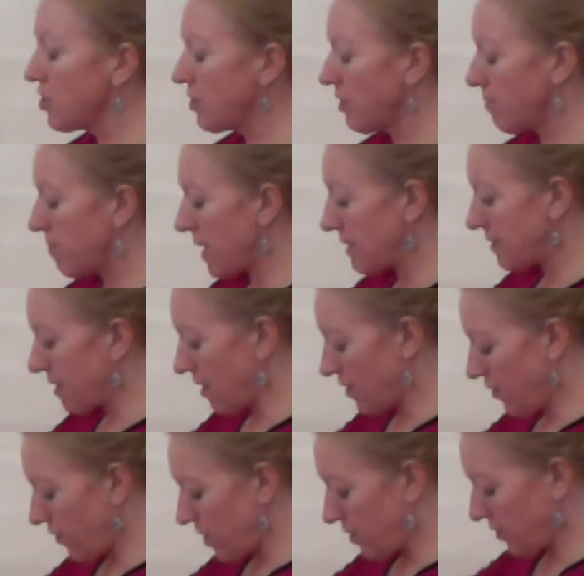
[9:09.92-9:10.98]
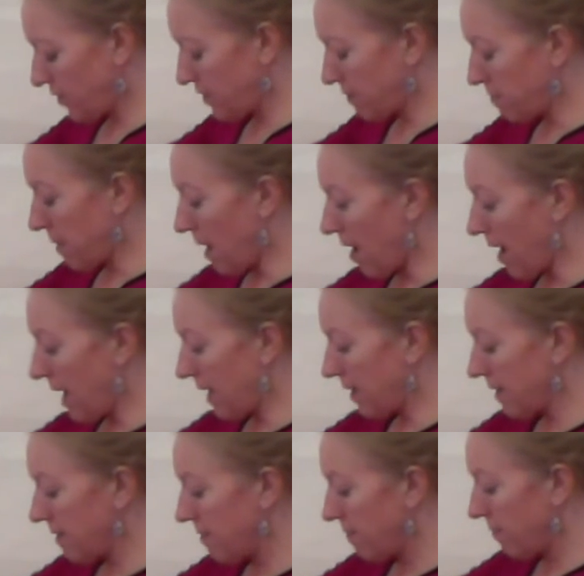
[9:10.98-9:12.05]
a good massage for your
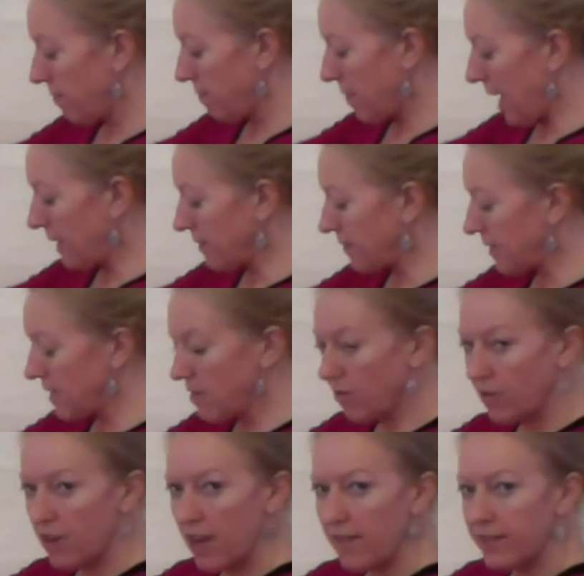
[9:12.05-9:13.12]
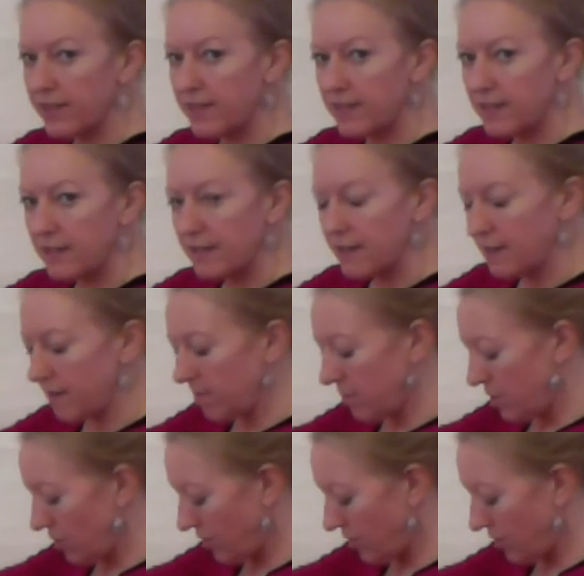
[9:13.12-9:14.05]
spine, balancing your nervous system, your